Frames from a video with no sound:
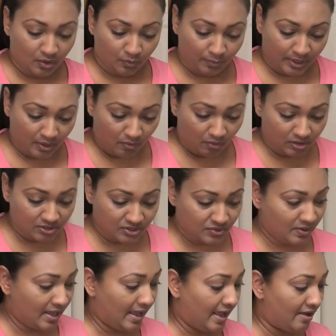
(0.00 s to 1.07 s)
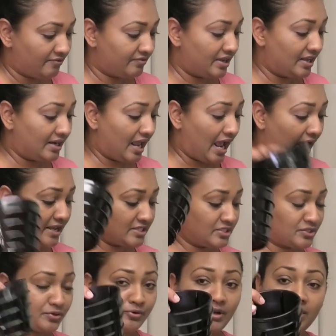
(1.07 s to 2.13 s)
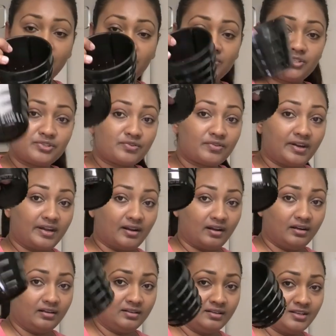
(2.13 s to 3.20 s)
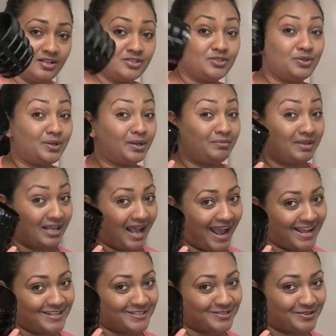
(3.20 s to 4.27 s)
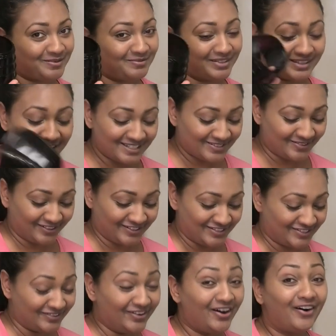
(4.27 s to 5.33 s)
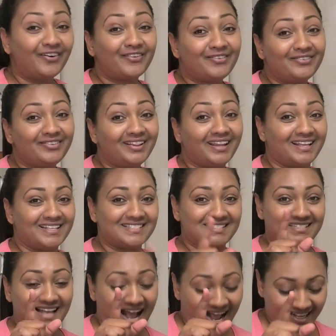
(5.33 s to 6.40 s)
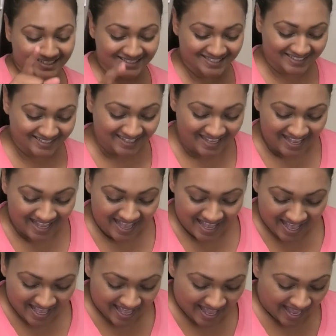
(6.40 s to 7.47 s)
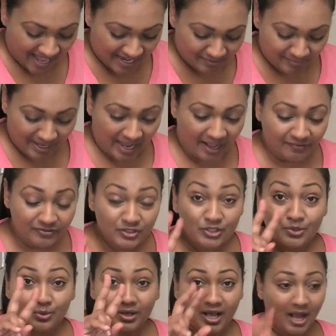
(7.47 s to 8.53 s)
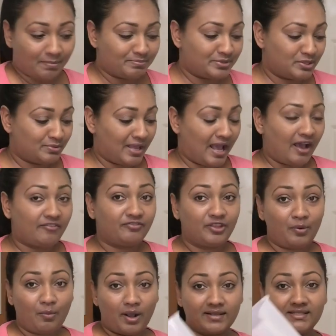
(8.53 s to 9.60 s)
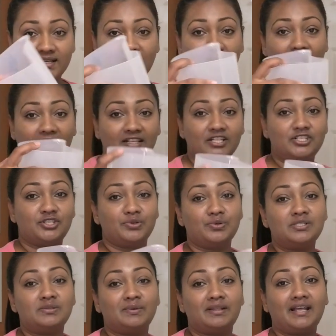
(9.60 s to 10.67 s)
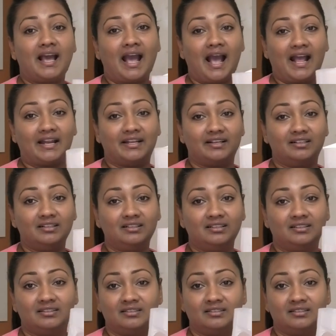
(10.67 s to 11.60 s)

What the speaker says: we also have an ice cream strainer, so you can make ice cream with this also. How cool is that? And we have two cups. We have the one to collect the juice with the handle,